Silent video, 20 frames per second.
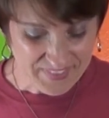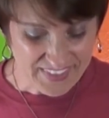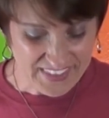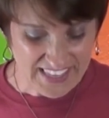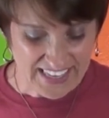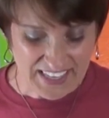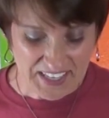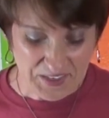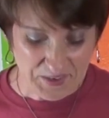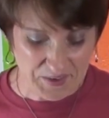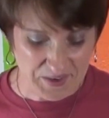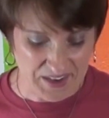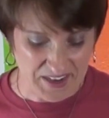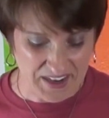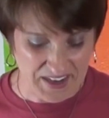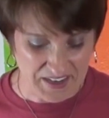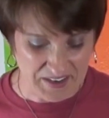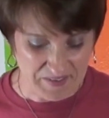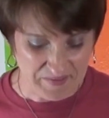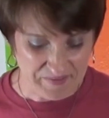Thank you,
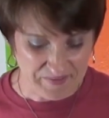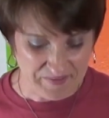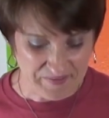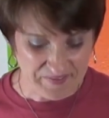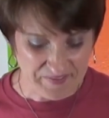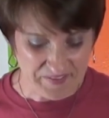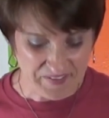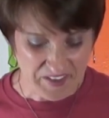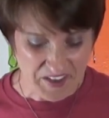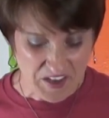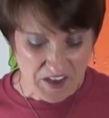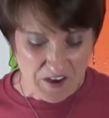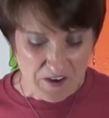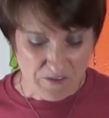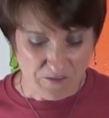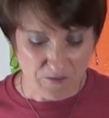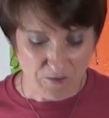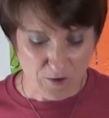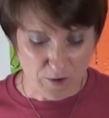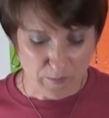God,
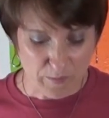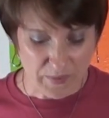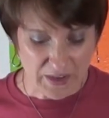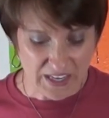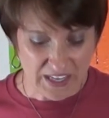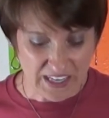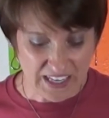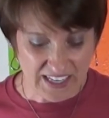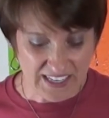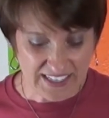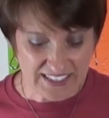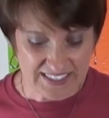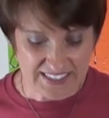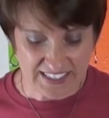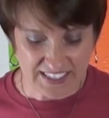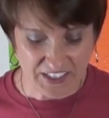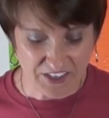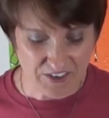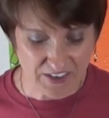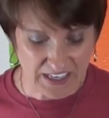for making us
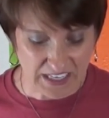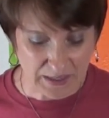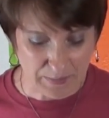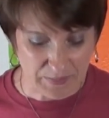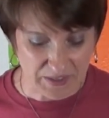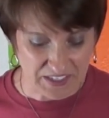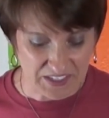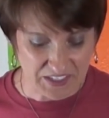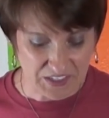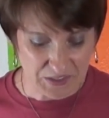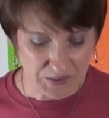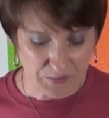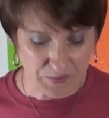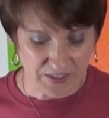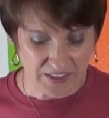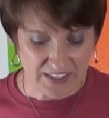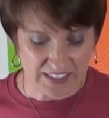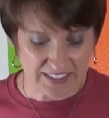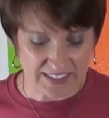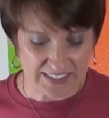in your image
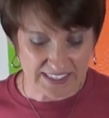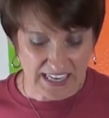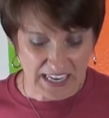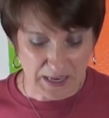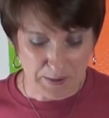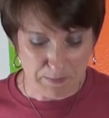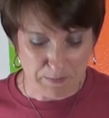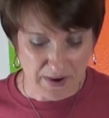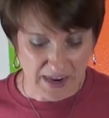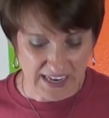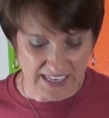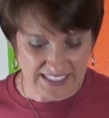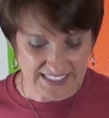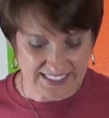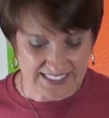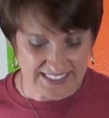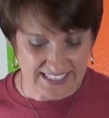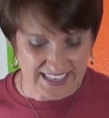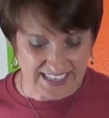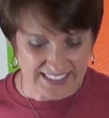with the same
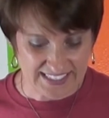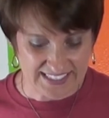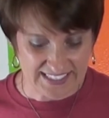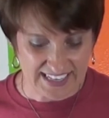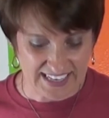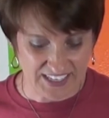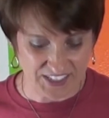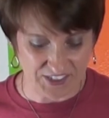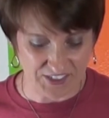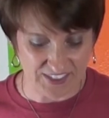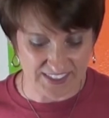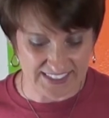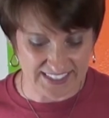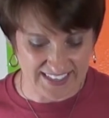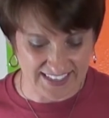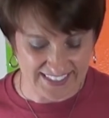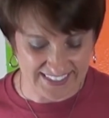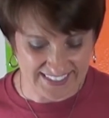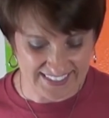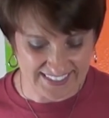mindset as your
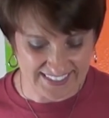Son.